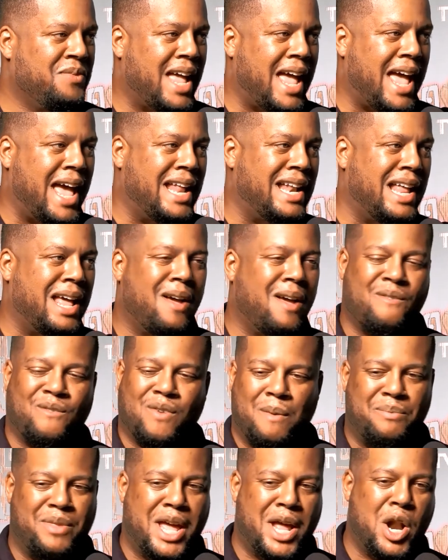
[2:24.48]
And
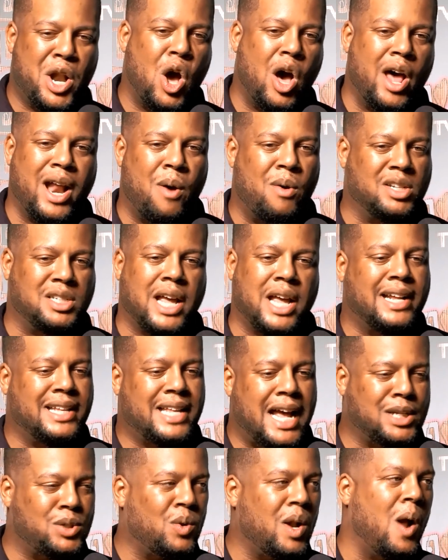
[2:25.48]
from then on, I was like,
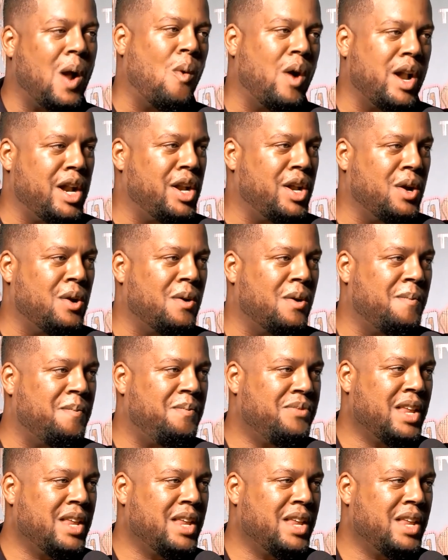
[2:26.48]
that's what I want to do.